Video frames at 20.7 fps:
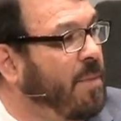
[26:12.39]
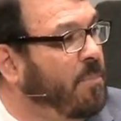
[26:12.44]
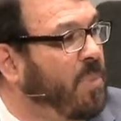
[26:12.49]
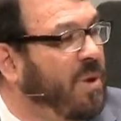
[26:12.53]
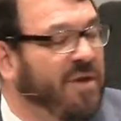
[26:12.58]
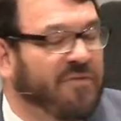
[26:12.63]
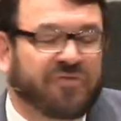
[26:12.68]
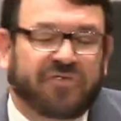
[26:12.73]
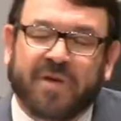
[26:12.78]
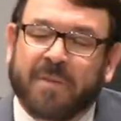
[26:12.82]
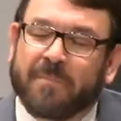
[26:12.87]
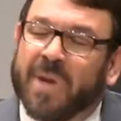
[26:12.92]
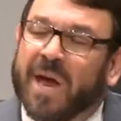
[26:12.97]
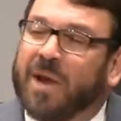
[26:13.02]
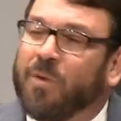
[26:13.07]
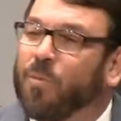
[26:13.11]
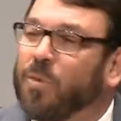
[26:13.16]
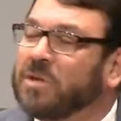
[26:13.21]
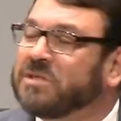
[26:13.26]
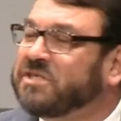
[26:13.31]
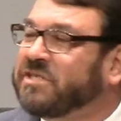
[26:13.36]
But if
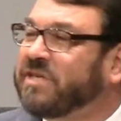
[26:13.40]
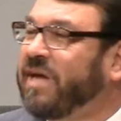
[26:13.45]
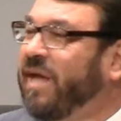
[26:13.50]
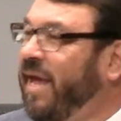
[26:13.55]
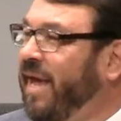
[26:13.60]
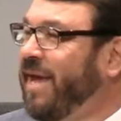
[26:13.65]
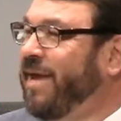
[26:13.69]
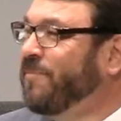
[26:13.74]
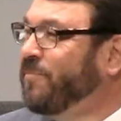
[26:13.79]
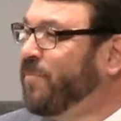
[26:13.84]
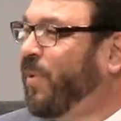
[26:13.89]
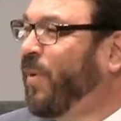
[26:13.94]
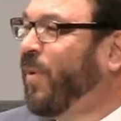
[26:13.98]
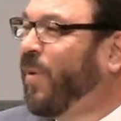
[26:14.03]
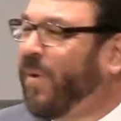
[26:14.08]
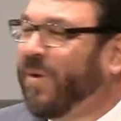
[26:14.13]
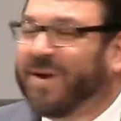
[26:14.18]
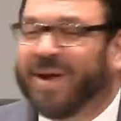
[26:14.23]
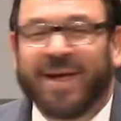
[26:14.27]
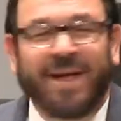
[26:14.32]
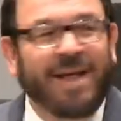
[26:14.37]
somebody wants to eat
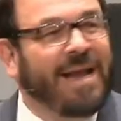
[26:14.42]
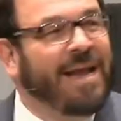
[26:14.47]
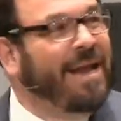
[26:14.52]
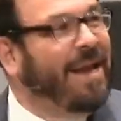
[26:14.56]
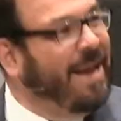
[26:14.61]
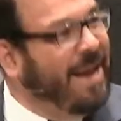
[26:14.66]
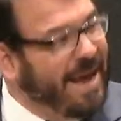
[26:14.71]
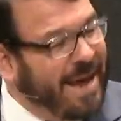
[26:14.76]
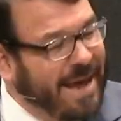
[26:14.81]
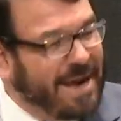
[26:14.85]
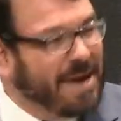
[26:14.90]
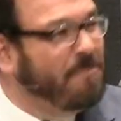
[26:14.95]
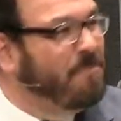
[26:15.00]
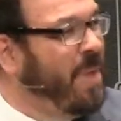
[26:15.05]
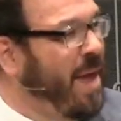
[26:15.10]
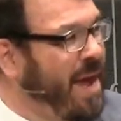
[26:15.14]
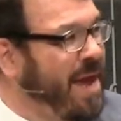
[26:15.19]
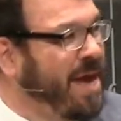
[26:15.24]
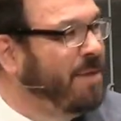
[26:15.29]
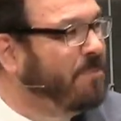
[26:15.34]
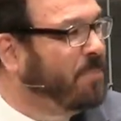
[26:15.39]
pork, let them
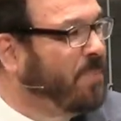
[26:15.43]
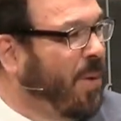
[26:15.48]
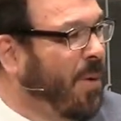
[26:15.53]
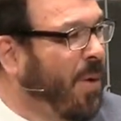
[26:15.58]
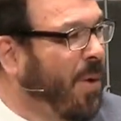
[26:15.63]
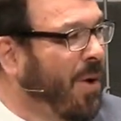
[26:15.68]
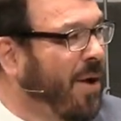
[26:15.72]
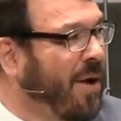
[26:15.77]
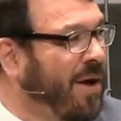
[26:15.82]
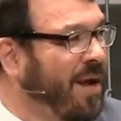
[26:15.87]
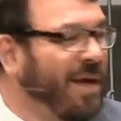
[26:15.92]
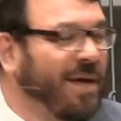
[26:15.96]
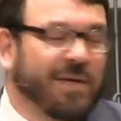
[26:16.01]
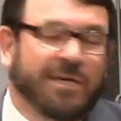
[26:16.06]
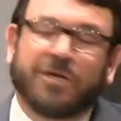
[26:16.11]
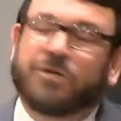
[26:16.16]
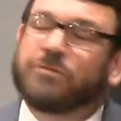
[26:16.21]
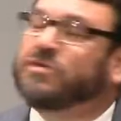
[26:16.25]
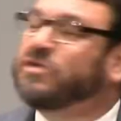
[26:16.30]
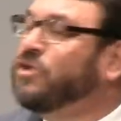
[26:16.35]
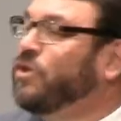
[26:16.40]
eat pork.
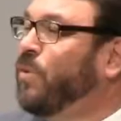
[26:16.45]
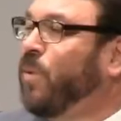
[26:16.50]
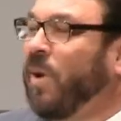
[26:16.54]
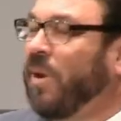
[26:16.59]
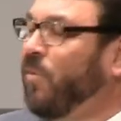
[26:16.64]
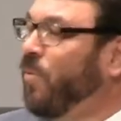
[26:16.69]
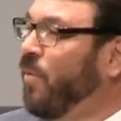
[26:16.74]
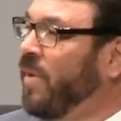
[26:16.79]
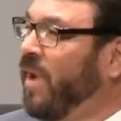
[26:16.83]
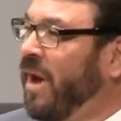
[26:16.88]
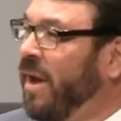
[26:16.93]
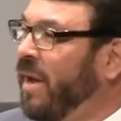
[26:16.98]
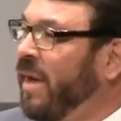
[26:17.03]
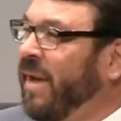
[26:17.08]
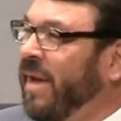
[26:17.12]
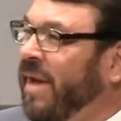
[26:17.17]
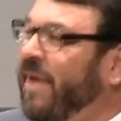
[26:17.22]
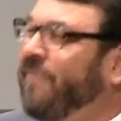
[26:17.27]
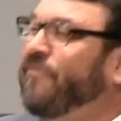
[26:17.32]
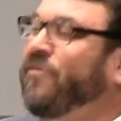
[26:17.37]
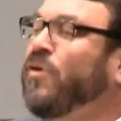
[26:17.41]
You chew on whatever.
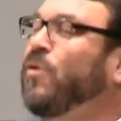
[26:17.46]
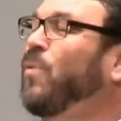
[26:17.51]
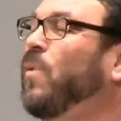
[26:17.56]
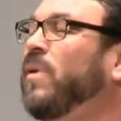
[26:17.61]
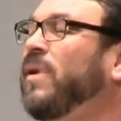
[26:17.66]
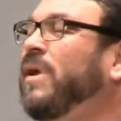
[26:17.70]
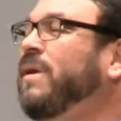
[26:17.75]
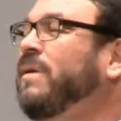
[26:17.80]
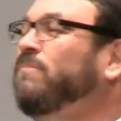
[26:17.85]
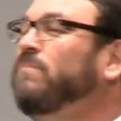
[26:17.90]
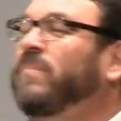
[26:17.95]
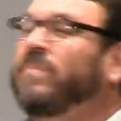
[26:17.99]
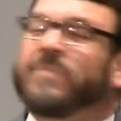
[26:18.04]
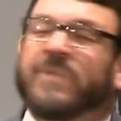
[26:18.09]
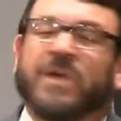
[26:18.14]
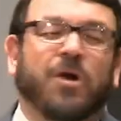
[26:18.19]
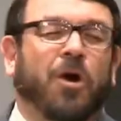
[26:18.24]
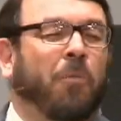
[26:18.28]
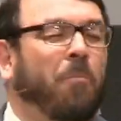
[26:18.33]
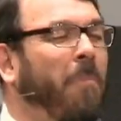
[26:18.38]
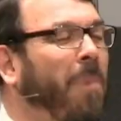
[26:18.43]
If you want to,
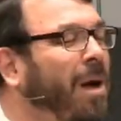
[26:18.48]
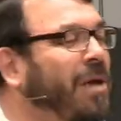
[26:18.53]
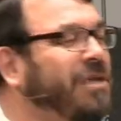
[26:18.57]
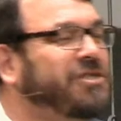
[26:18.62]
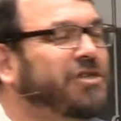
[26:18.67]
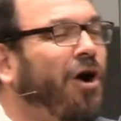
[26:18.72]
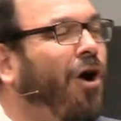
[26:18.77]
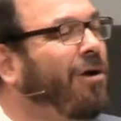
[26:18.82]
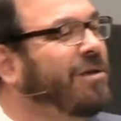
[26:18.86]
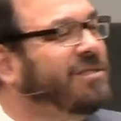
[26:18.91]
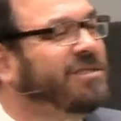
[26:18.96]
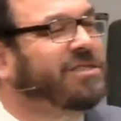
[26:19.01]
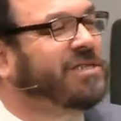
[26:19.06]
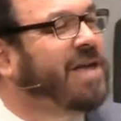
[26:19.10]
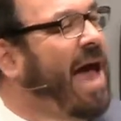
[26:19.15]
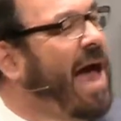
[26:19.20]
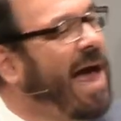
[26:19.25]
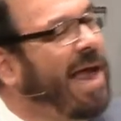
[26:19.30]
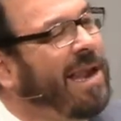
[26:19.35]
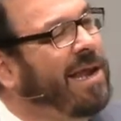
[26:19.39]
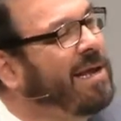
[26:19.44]
you know, munch on
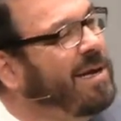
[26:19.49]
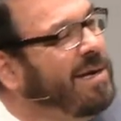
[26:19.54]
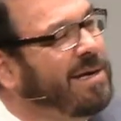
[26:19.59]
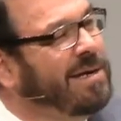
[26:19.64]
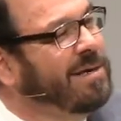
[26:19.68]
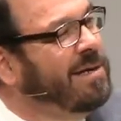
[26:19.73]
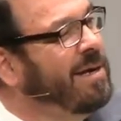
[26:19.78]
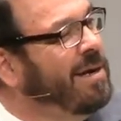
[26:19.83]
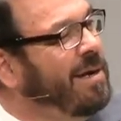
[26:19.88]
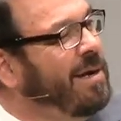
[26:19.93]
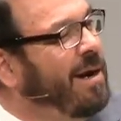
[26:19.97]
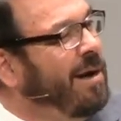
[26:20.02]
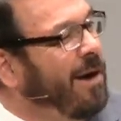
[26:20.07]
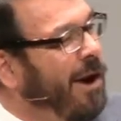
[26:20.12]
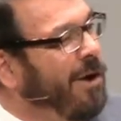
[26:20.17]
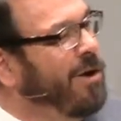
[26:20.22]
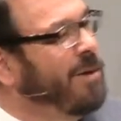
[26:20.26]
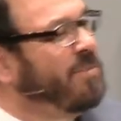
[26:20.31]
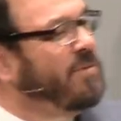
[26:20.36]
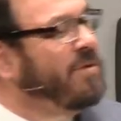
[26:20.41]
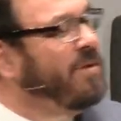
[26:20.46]
salad and
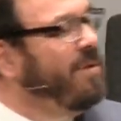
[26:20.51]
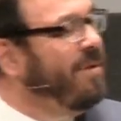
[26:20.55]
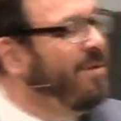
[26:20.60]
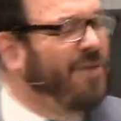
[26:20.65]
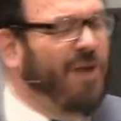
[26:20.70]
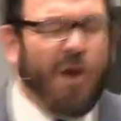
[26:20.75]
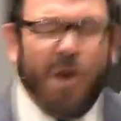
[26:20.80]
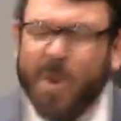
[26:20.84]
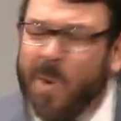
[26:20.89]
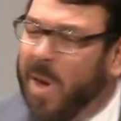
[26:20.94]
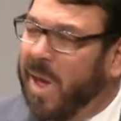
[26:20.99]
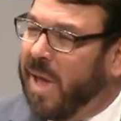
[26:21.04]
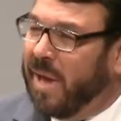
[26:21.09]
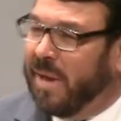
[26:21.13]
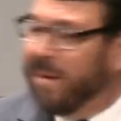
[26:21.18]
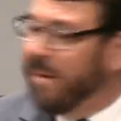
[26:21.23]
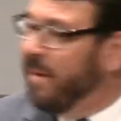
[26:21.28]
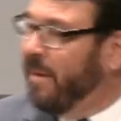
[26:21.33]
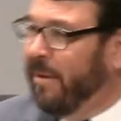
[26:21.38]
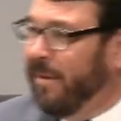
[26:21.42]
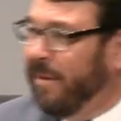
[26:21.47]
herbs and do
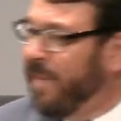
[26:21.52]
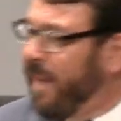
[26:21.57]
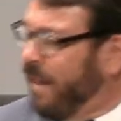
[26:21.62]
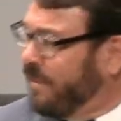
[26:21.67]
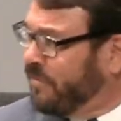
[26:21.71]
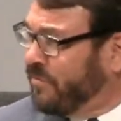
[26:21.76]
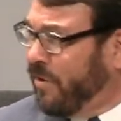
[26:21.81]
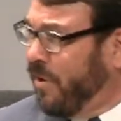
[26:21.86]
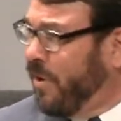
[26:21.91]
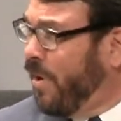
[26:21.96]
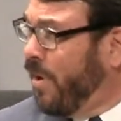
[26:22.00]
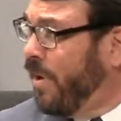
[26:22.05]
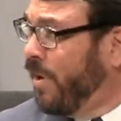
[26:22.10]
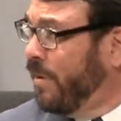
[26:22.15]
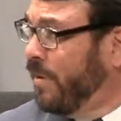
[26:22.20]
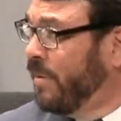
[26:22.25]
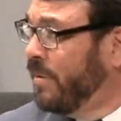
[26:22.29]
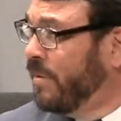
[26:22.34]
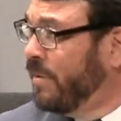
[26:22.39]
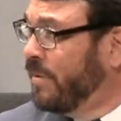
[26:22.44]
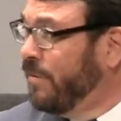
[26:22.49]
it, that's
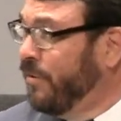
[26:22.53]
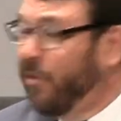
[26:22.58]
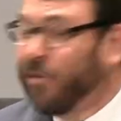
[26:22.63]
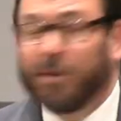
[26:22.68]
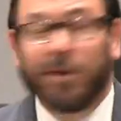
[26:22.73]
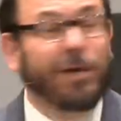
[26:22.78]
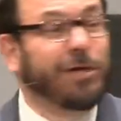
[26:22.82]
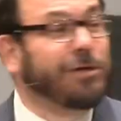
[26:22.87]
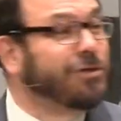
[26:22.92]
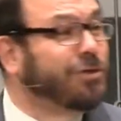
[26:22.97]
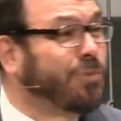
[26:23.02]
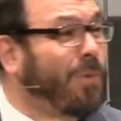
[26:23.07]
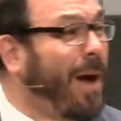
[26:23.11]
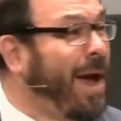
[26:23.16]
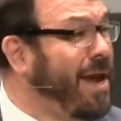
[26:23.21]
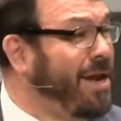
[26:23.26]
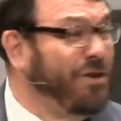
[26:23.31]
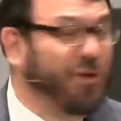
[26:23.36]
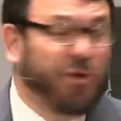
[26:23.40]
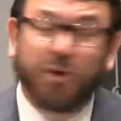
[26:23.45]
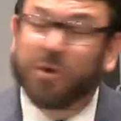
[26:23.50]
good. You'll lose
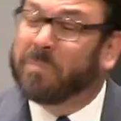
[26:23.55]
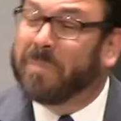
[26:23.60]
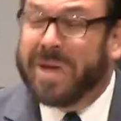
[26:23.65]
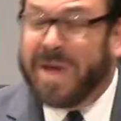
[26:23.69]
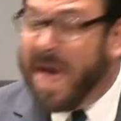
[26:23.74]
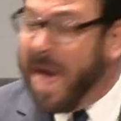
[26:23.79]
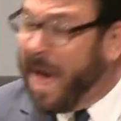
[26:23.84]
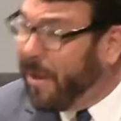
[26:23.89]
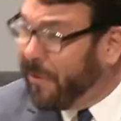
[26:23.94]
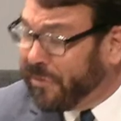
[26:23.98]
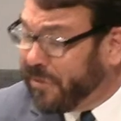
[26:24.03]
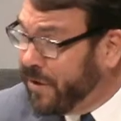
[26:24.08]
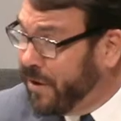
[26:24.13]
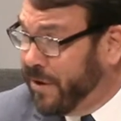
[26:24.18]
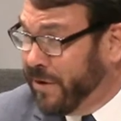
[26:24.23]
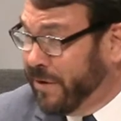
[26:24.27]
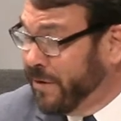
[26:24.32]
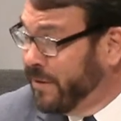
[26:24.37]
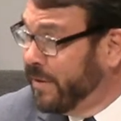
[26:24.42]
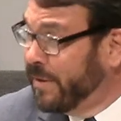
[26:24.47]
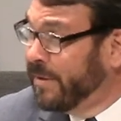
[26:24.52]
weight and you'll be
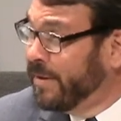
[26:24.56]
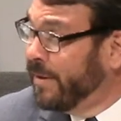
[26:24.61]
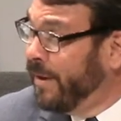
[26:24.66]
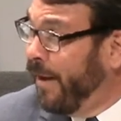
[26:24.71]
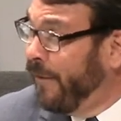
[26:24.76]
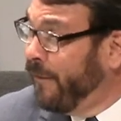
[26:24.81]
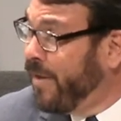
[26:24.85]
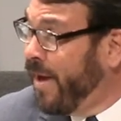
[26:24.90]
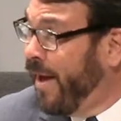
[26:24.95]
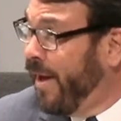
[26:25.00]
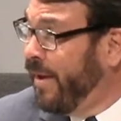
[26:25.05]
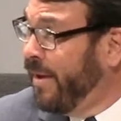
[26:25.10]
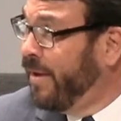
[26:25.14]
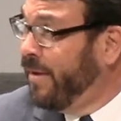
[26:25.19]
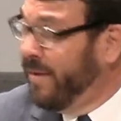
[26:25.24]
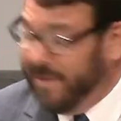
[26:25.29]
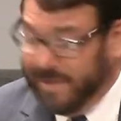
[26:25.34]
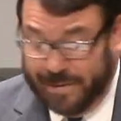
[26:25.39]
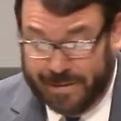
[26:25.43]
healthier, okay?